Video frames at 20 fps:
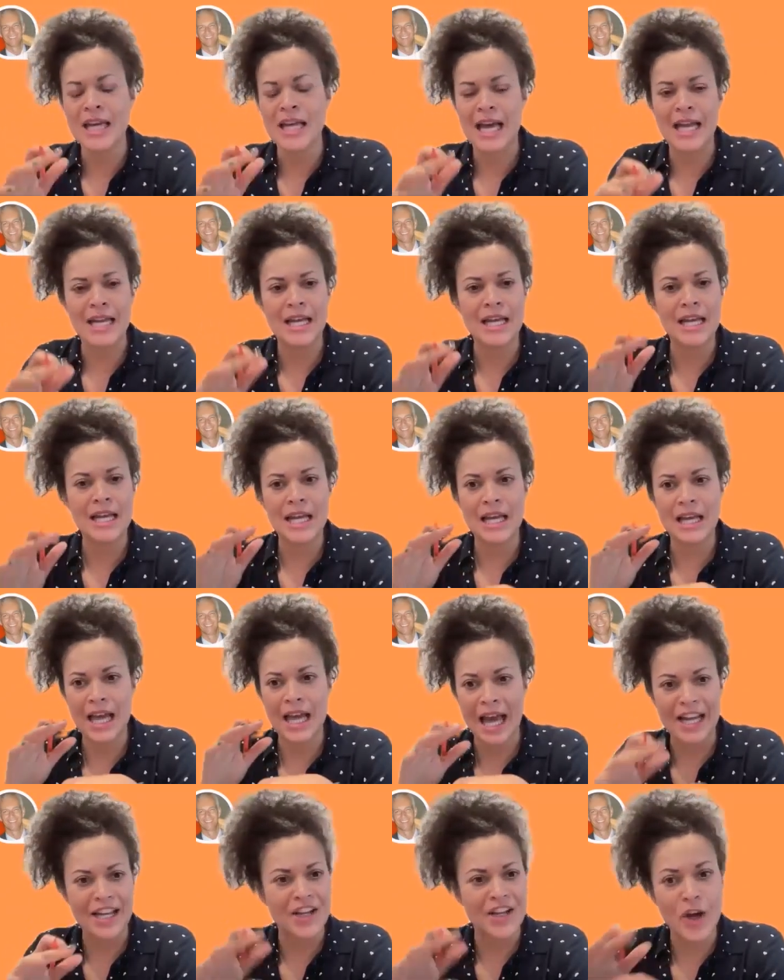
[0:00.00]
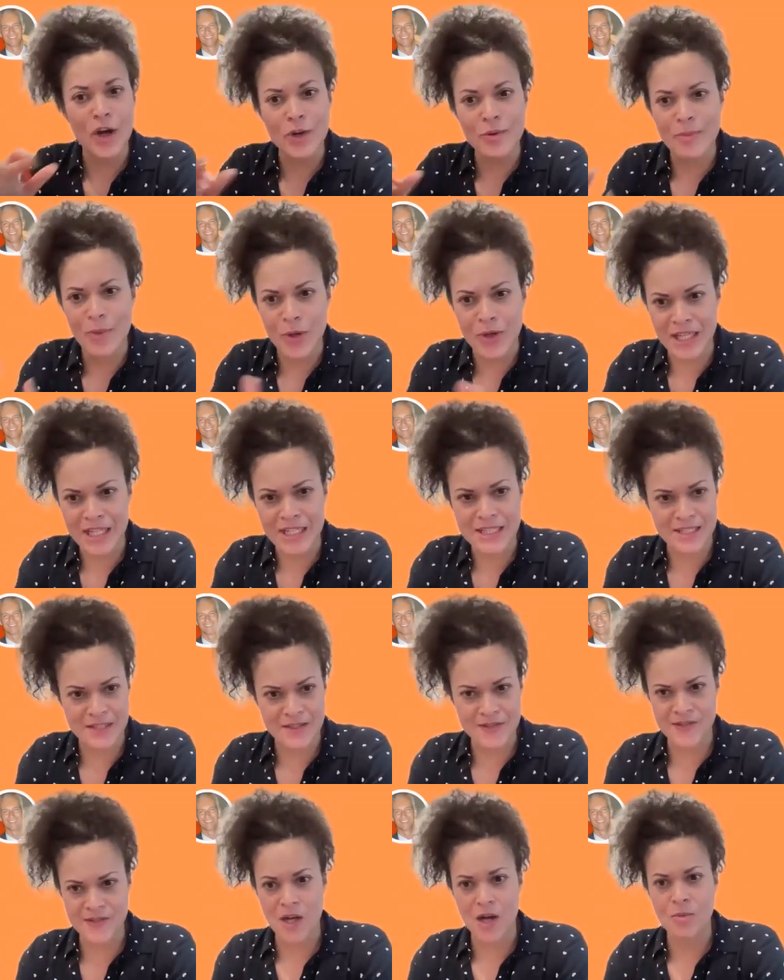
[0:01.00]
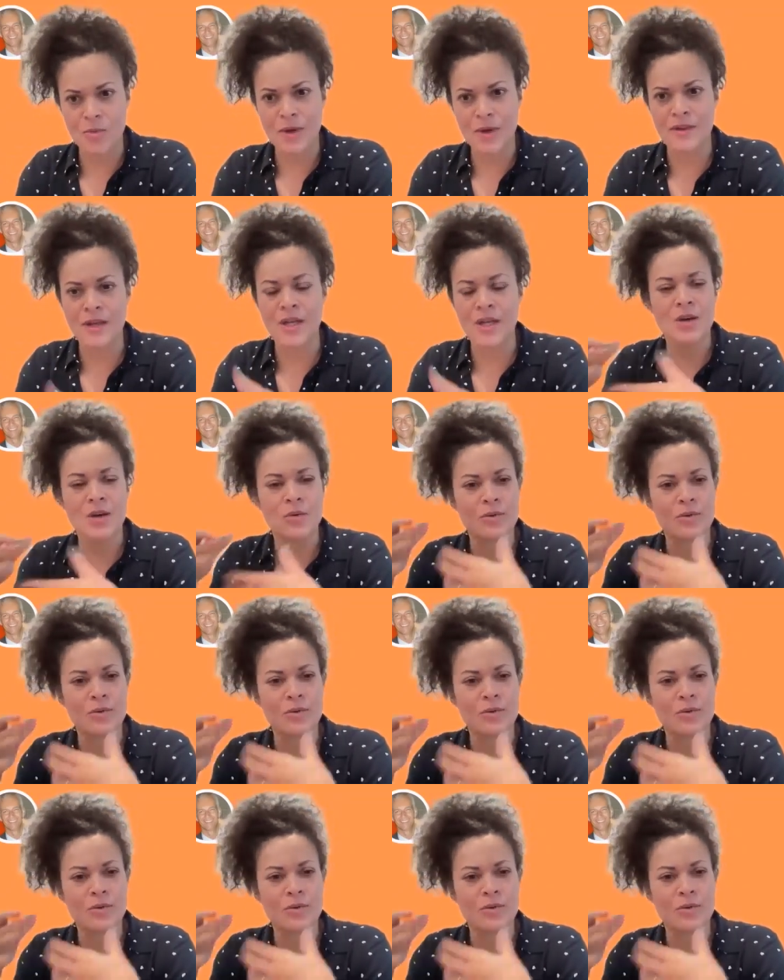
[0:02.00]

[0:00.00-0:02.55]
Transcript: and it had nobody to start with,